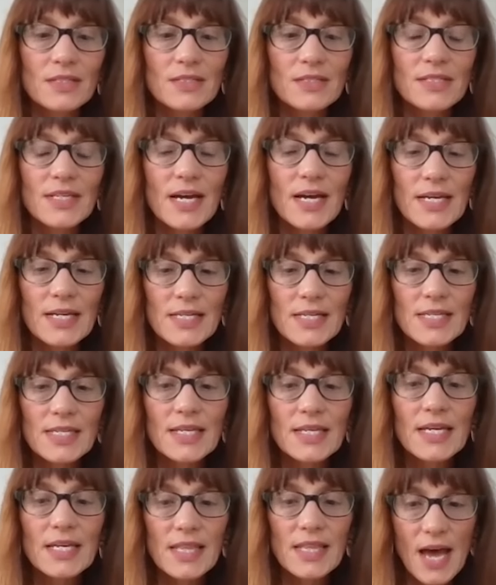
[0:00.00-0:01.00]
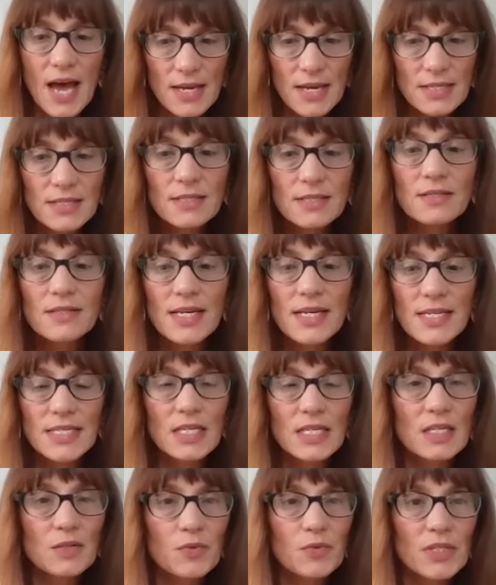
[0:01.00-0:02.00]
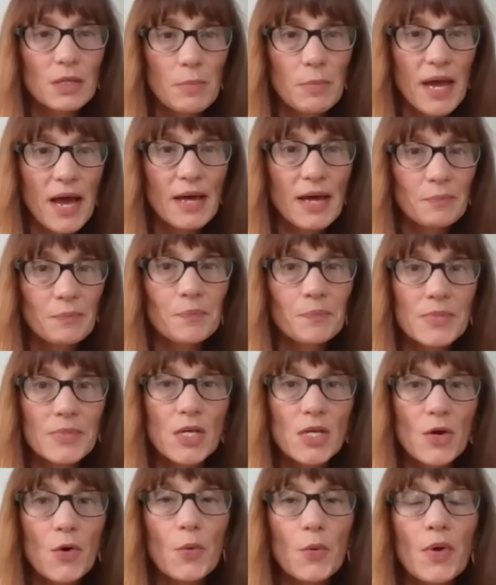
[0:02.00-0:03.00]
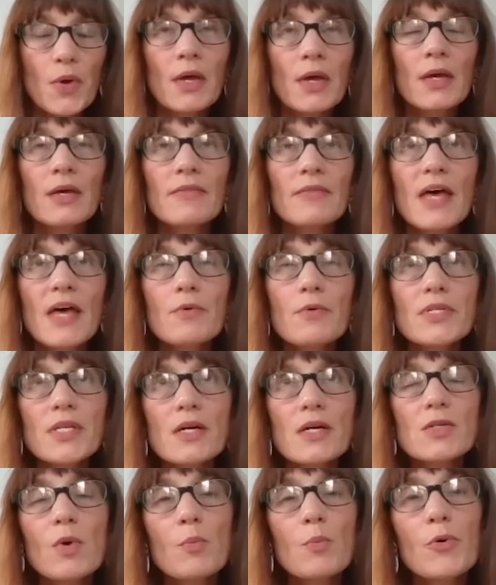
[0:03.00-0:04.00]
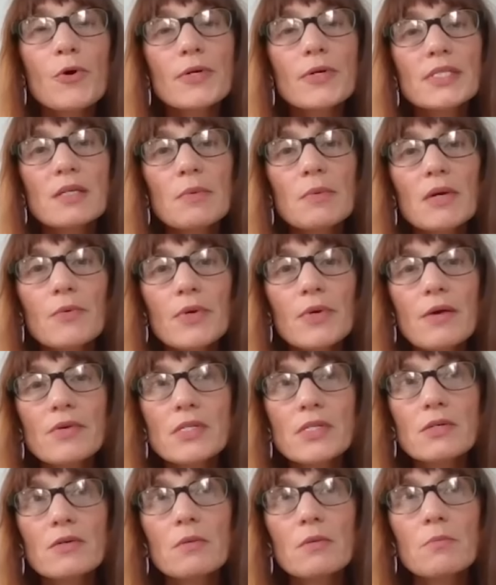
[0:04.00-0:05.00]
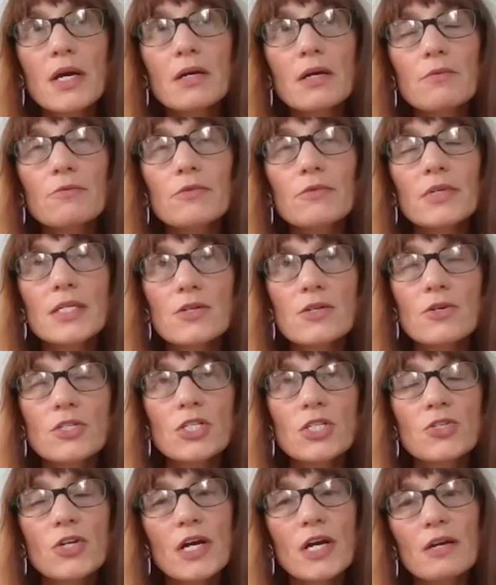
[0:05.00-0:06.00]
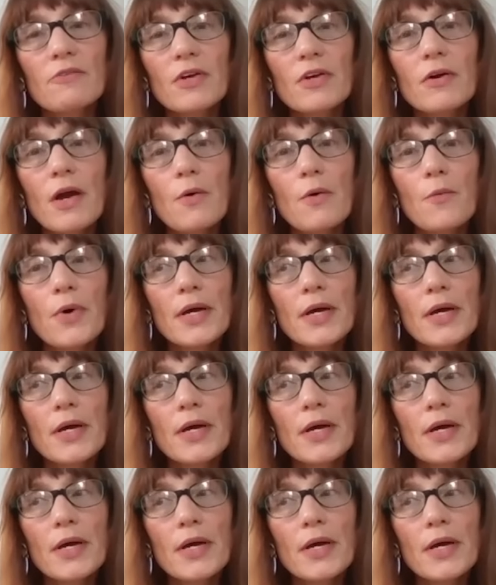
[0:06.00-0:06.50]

diets like that tasting really bad. So that was also important to me when I was doing my research and trying to figure out